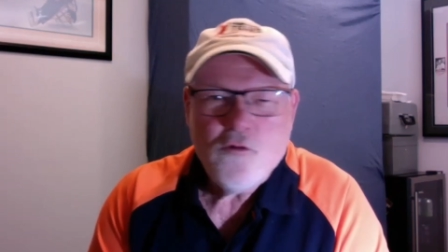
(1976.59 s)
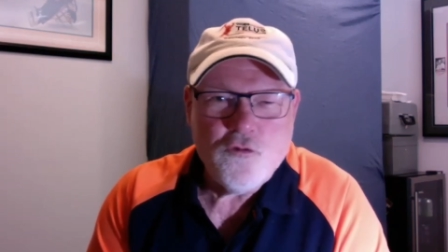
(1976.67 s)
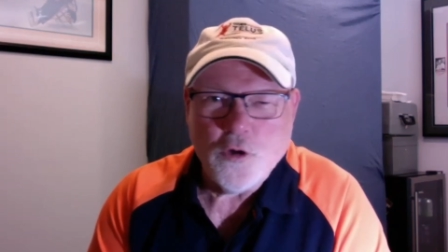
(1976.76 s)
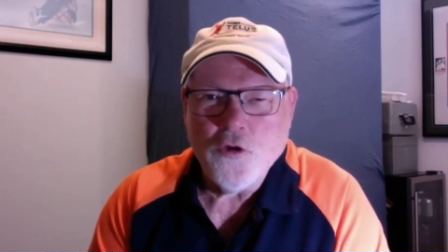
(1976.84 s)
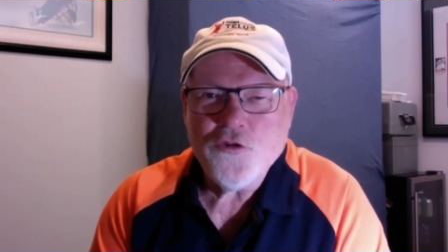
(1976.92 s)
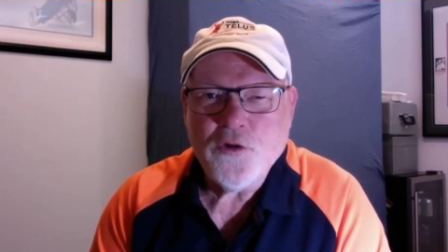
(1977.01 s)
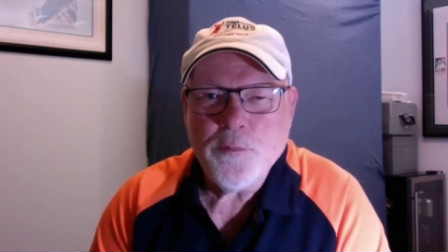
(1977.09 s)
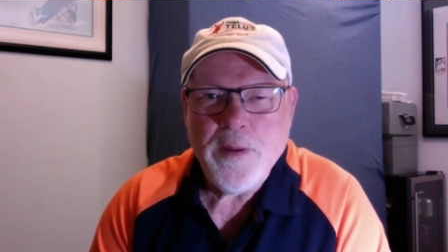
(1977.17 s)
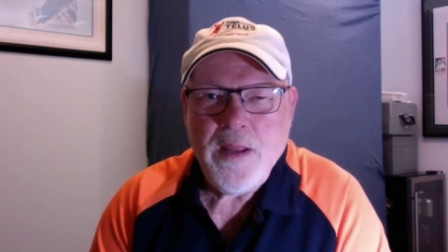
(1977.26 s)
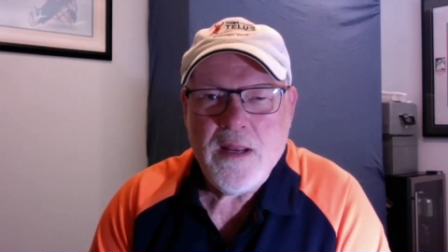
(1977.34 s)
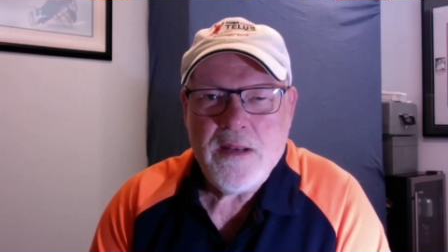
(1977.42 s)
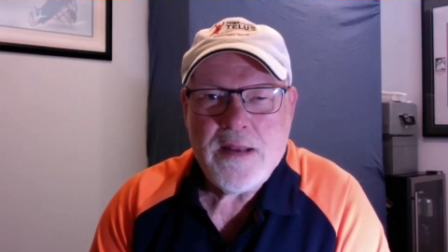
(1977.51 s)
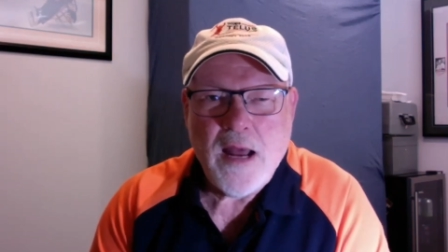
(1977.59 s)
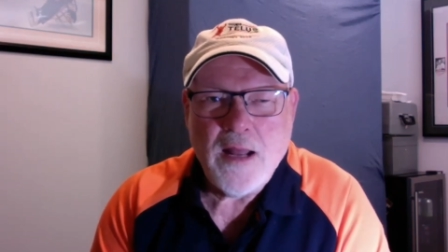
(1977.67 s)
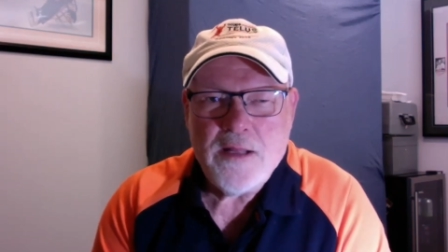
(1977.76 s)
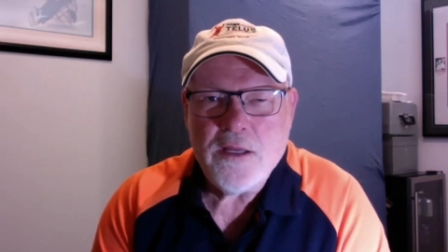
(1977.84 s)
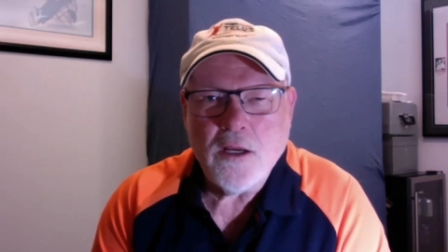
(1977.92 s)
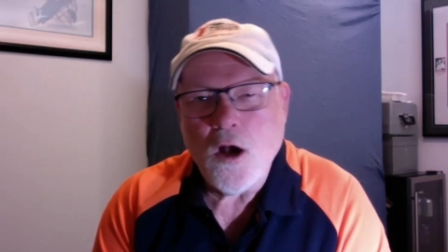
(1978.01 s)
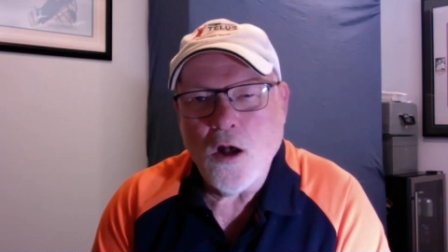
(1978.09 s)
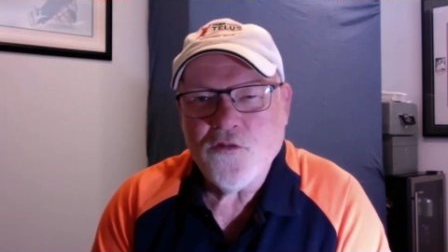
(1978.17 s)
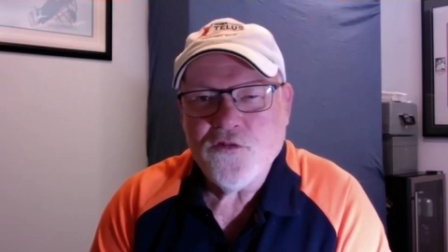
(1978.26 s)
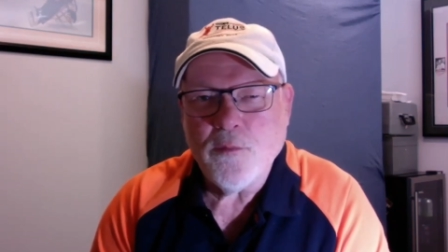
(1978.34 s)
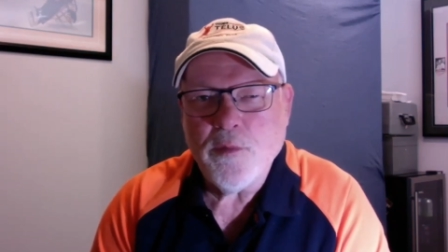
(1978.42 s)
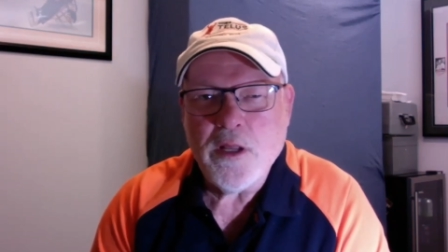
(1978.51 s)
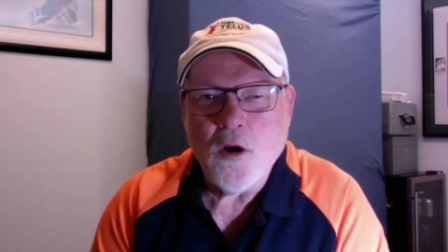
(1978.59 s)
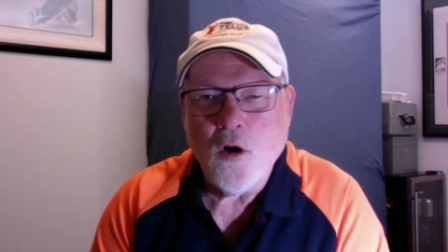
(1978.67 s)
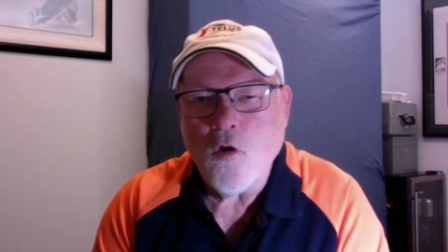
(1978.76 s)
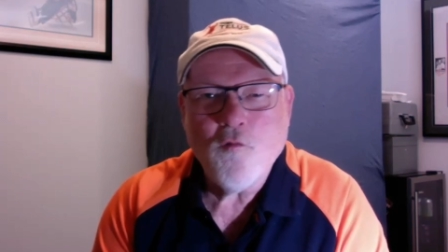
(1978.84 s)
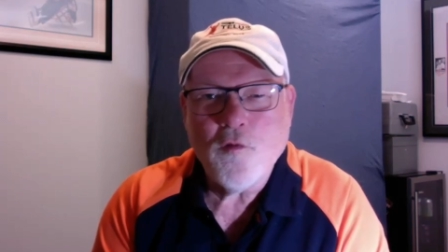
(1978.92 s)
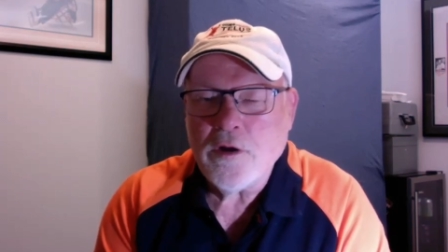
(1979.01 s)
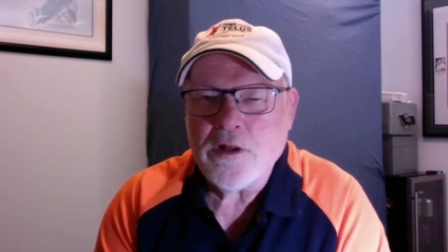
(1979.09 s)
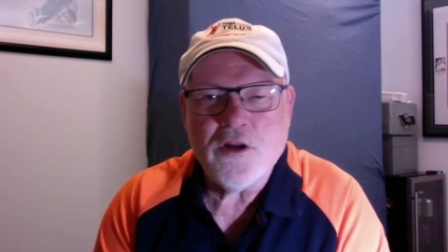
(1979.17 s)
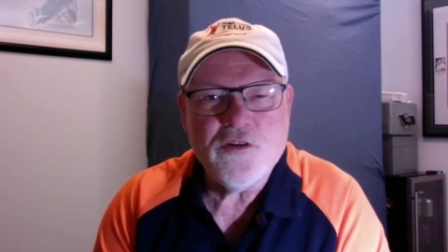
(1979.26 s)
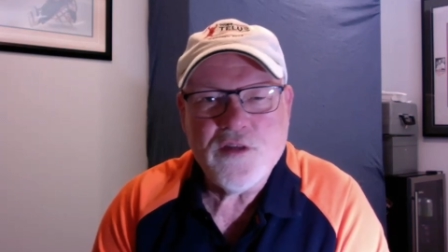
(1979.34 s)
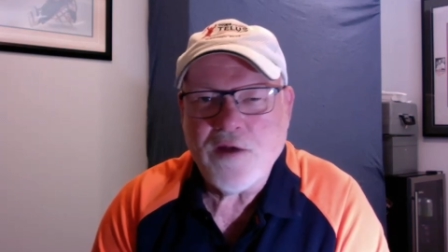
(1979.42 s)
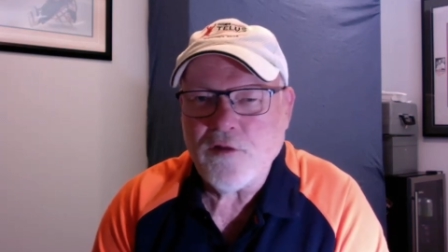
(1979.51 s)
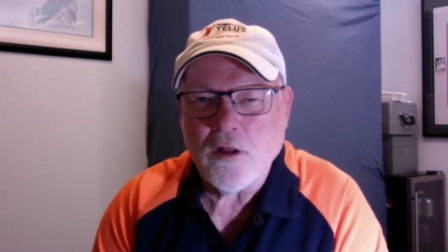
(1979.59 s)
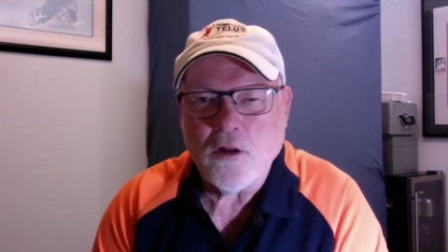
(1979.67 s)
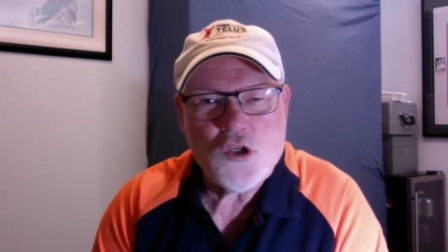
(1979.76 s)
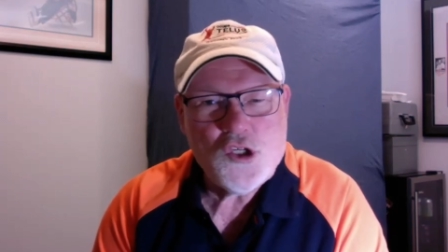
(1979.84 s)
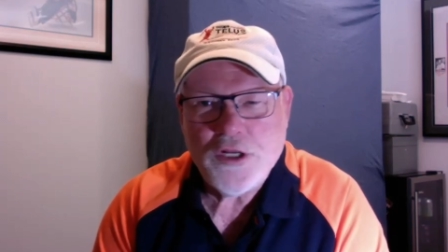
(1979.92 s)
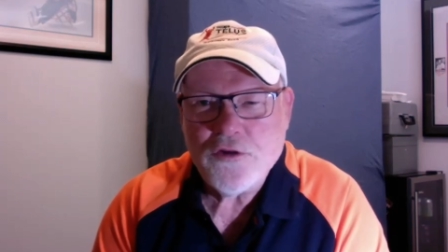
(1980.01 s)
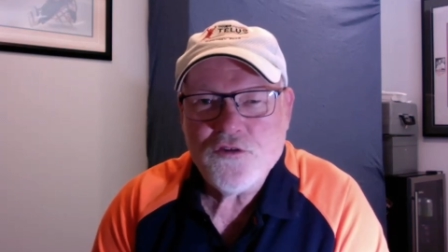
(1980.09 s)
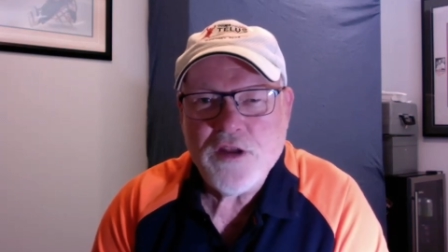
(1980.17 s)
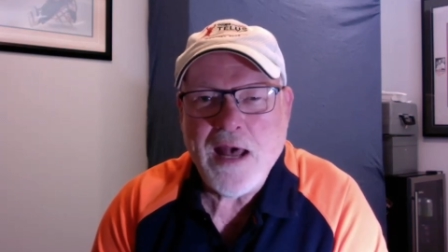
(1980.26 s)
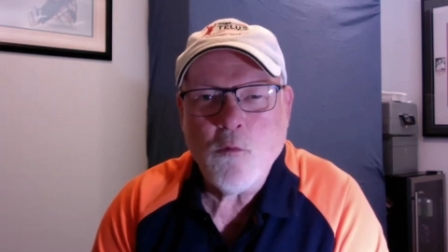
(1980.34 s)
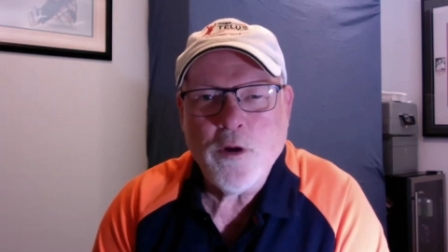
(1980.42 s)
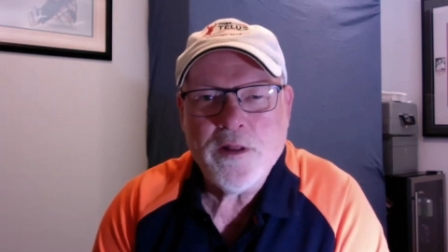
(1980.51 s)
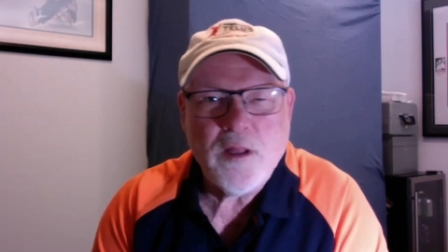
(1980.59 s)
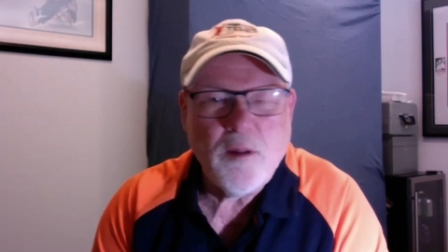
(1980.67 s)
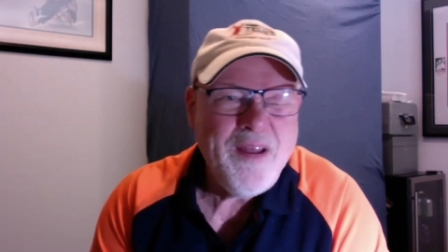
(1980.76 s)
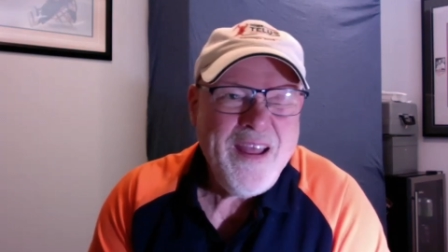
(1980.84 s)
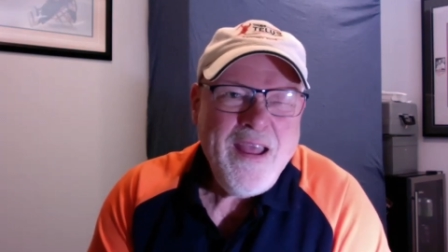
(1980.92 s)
drills are being done, you call somebody over and you just have a little chit chat with them.